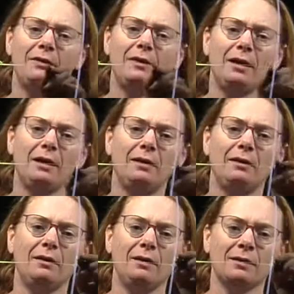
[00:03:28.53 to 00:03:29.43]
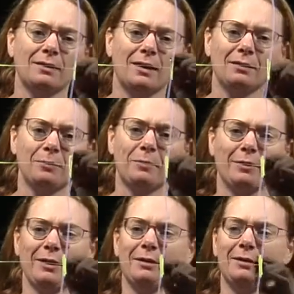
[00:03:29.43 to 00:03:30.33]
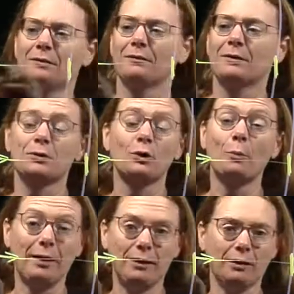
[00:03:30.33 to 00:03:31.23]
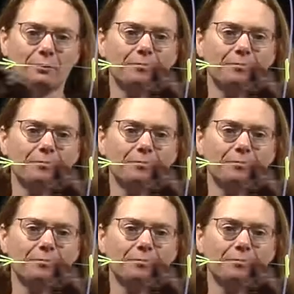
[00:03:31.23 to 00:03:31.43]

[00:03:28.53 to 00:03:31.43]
then exactly perpendicular, there's no bending.